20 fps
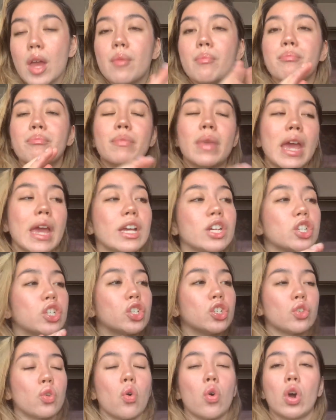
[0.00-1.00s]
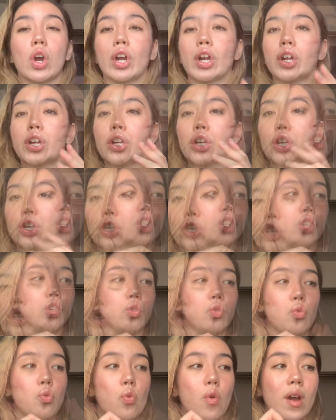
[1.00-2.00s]
Make sure
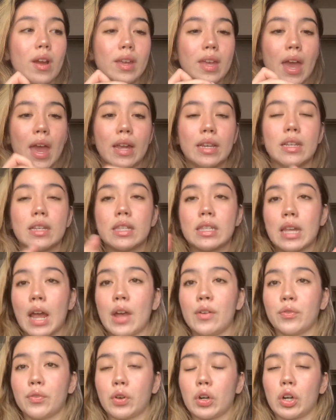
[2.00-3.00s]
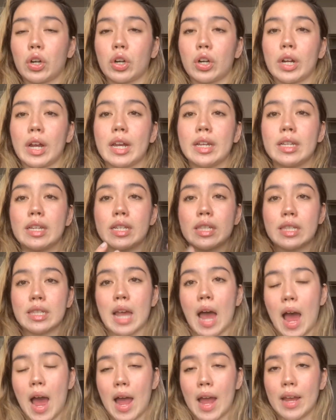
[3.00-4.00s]
you can decipher and
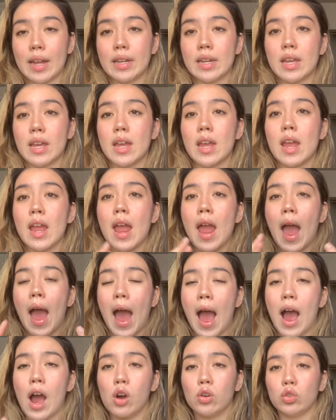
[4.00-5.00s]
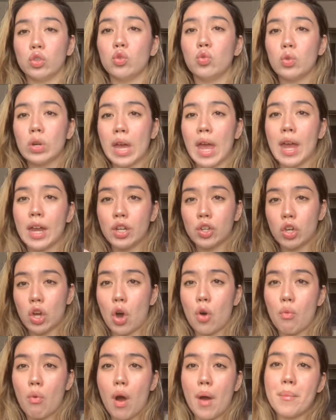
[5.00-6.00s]
decide how you can
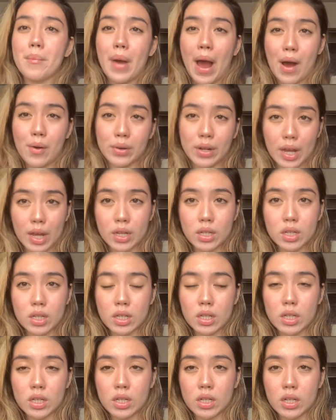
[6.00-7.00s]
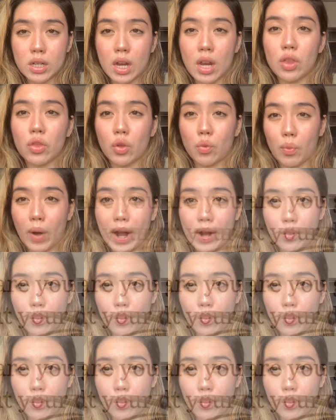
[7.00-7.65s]
go about it in the right